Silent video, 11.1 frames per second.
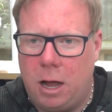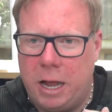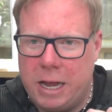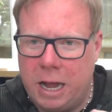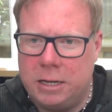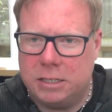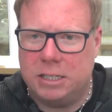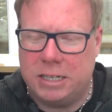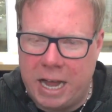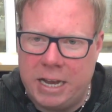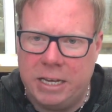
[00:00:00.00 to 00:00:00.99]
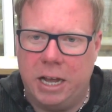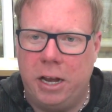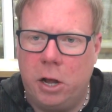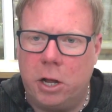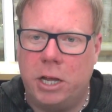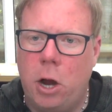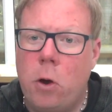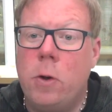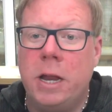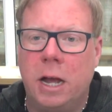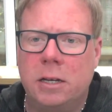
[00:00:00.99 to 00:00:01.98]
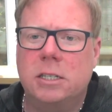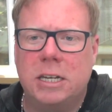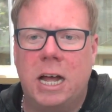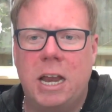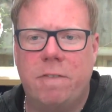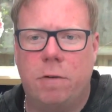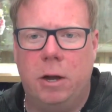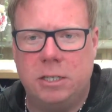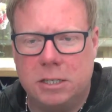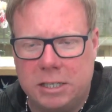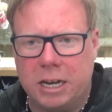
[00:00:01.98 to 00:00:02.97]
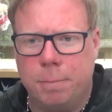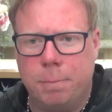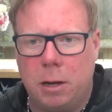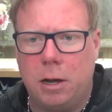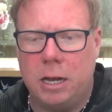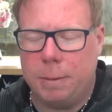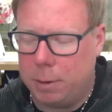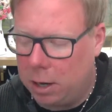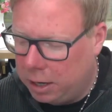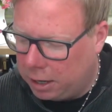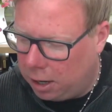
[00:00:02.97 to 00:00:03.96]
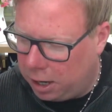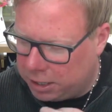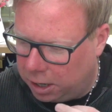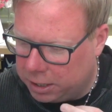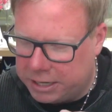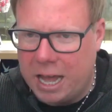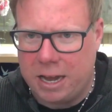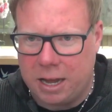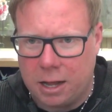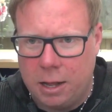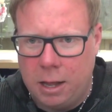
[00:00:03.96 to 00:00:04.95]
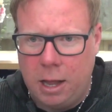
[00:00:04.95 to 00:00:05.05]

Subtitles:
I understand it, and I can only understand it as a second party, but I get it.